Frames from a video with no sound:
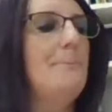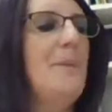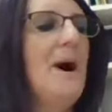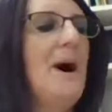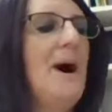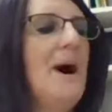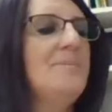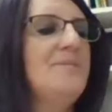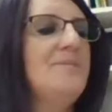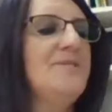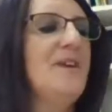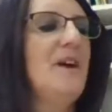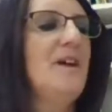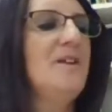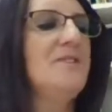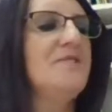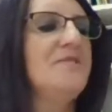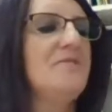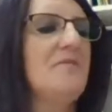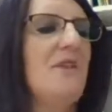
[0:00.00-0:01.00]
Bob
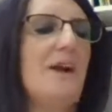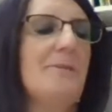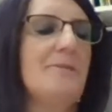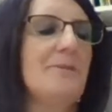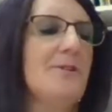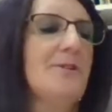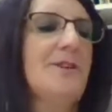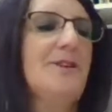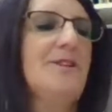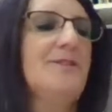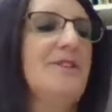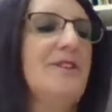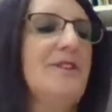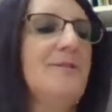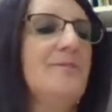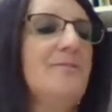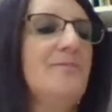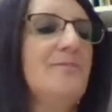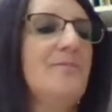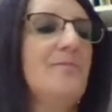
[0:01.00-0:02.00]
says I'm
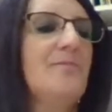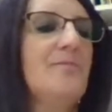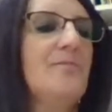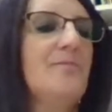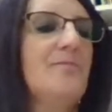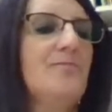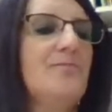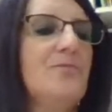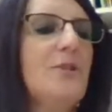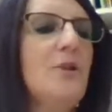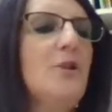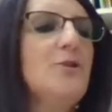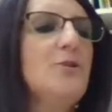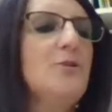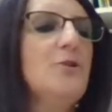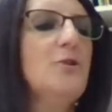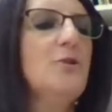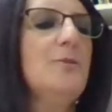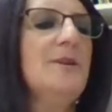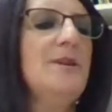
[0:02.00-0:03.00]
crazy.
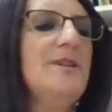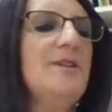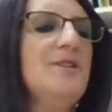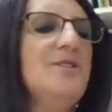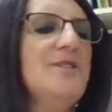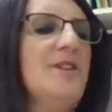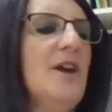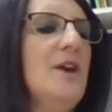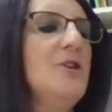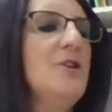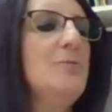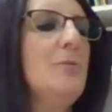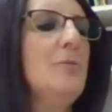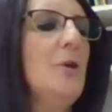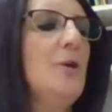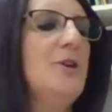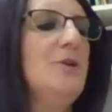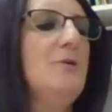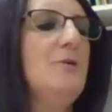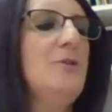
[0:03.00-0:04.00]
There's Ruby, he says,
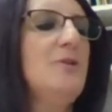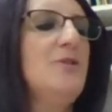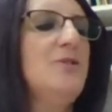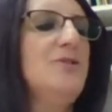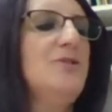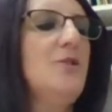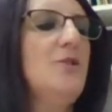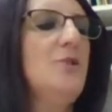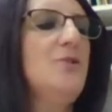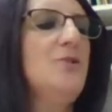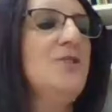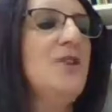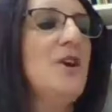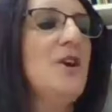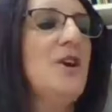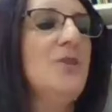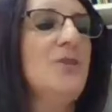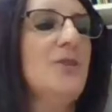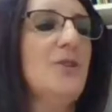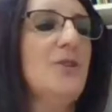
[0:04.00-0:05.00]
pointing with his nose.
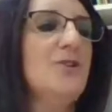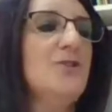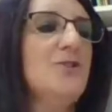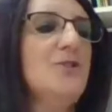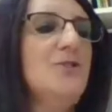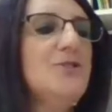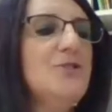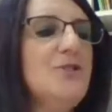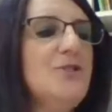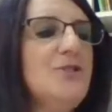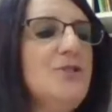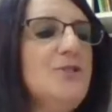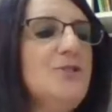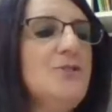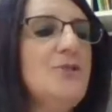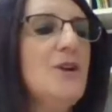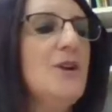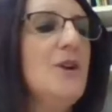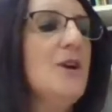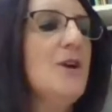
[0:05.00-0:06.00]
There's the
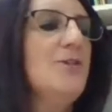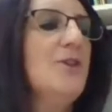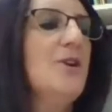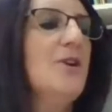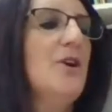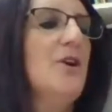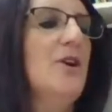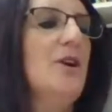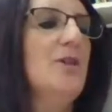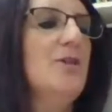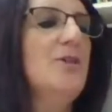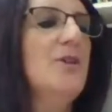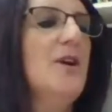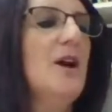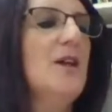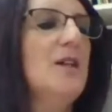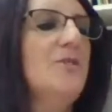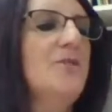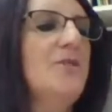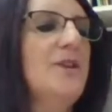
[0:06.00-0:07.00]
zoo. There are other
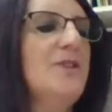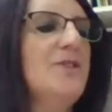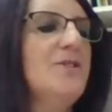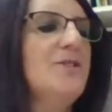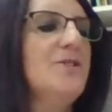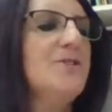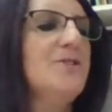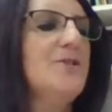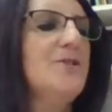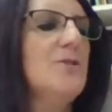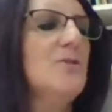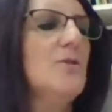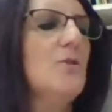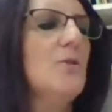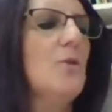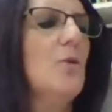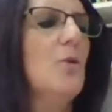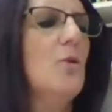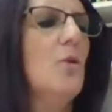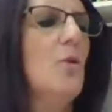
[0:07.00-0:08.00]
elephants.
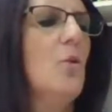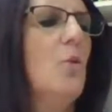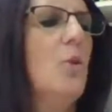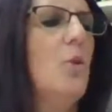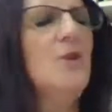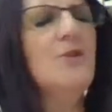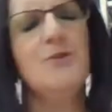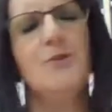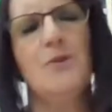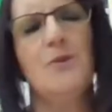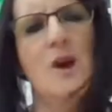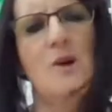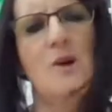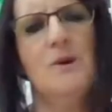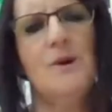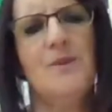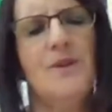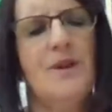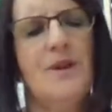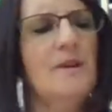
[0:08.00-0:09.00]
What's wrong
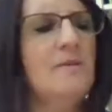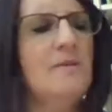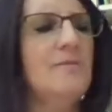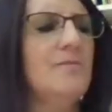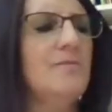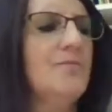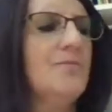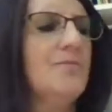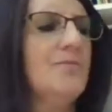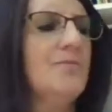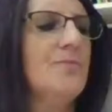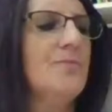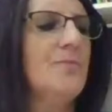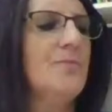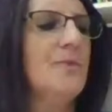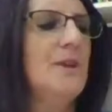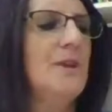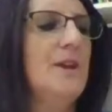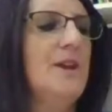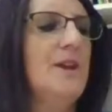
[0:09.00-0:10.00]
with it?
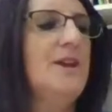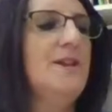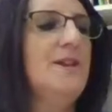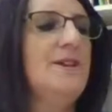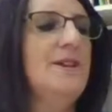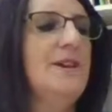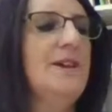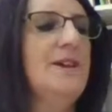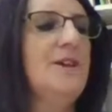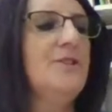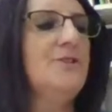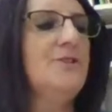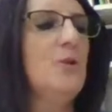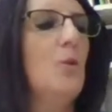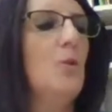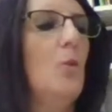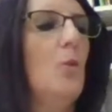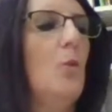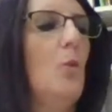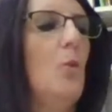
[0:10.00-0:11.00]
It needs
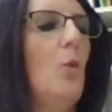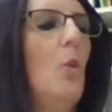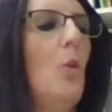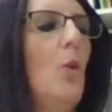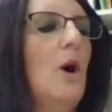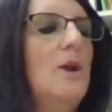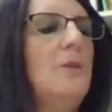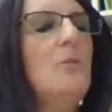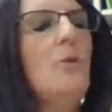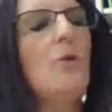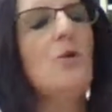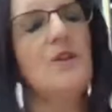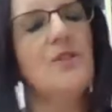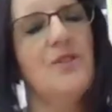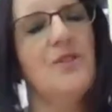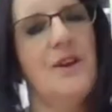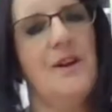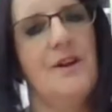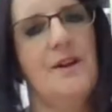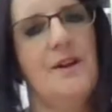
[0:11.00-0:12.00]
one more
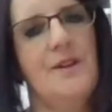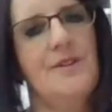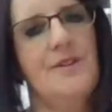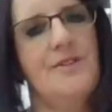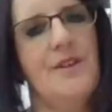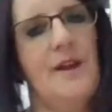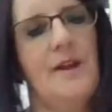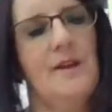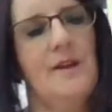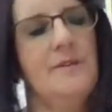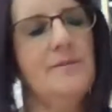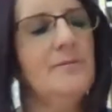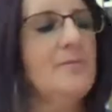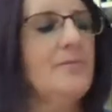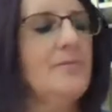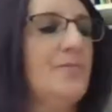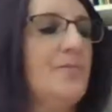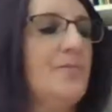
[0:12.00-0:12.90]
thing, I say.